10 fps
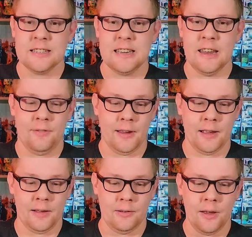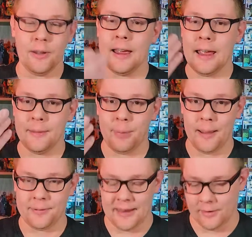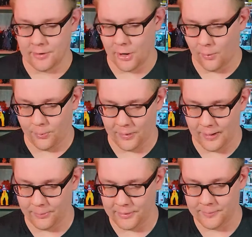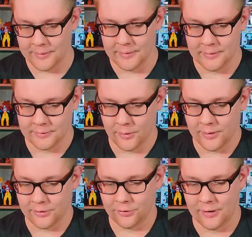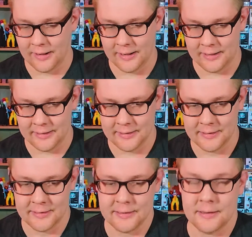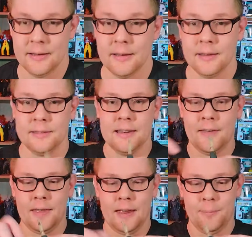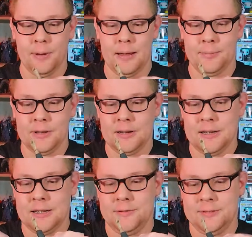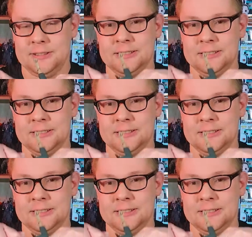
Difficult. Okay, head pops out, no problem. Let's go ahead and try, see how the head pops off.